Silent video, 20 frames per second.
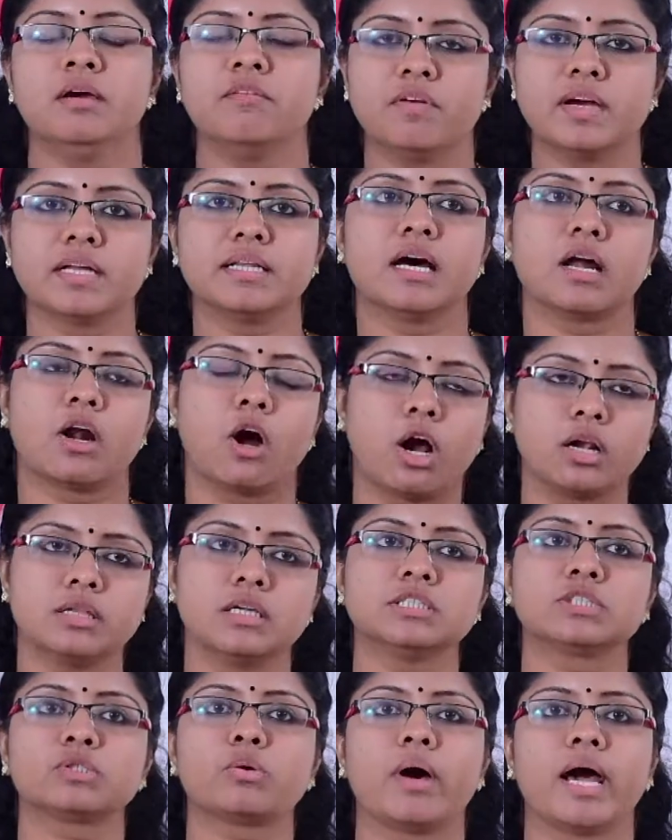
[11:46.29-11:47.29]
whether all
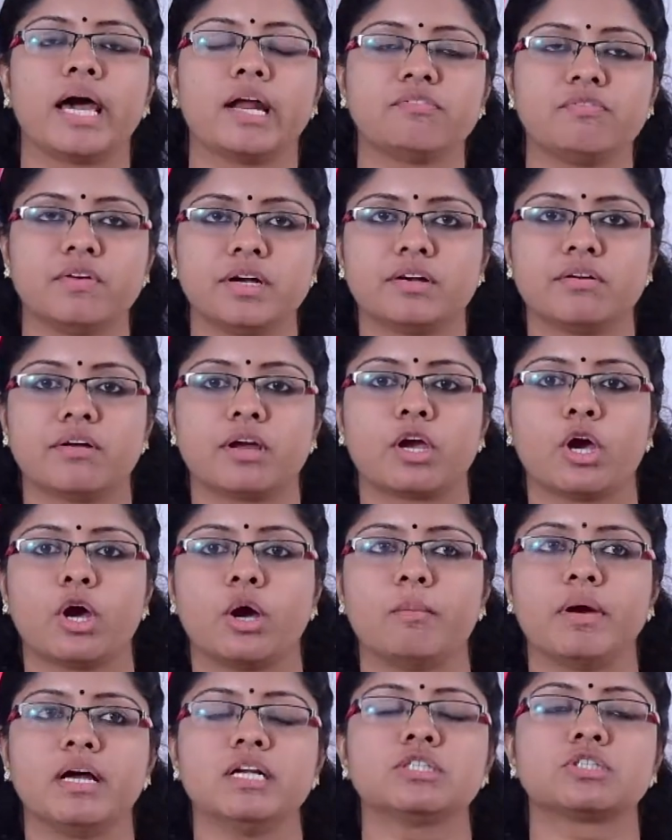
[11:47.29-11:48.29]
the square feet
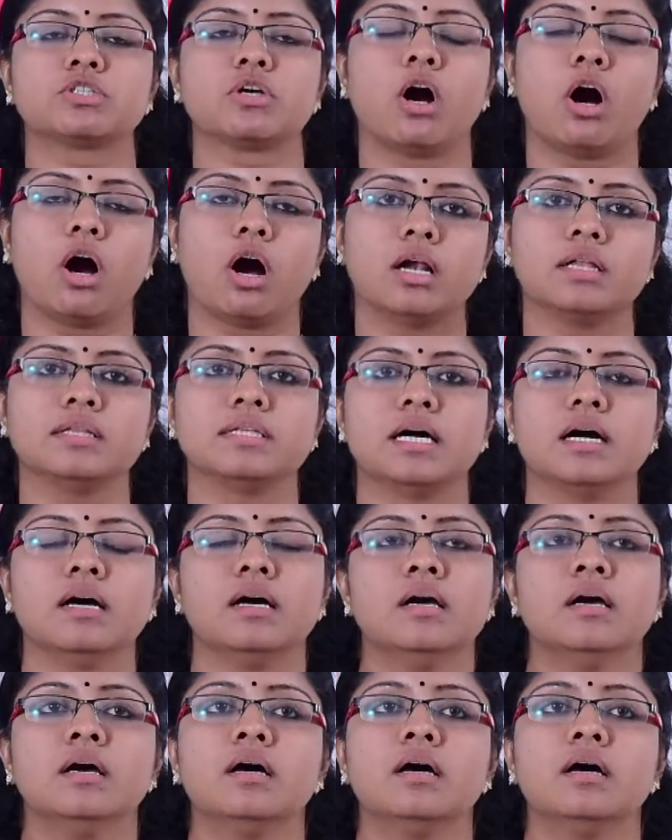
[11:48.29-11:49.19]
requirements, all the